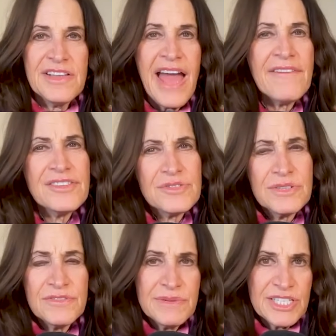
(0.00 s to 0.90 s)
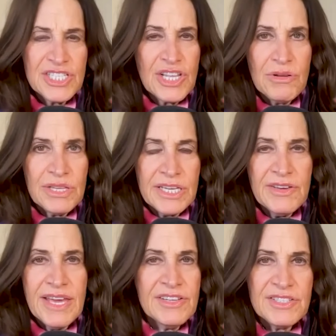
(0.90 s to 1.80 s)
And you have to sort of do it slowly.
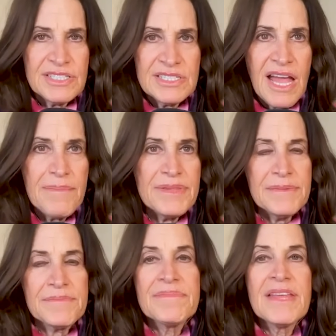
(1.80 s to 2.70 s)
You can't just stop them.